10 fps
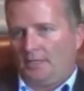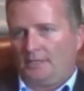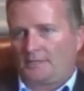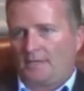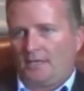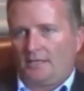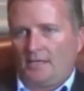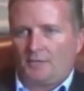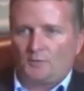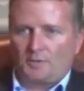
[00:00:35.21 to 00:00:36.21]
In this day and
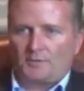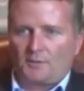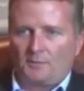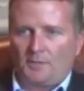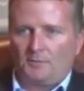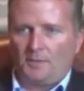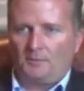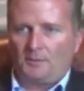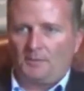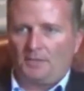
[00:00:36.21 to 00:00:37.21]
age, with so many
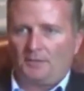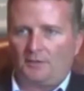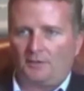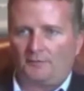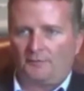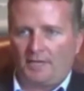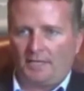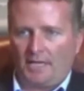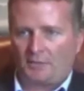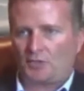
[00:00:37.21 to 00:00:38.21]
people being hurt
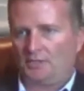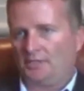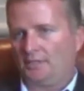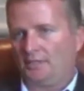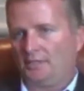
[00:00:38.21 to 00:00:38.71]
financially,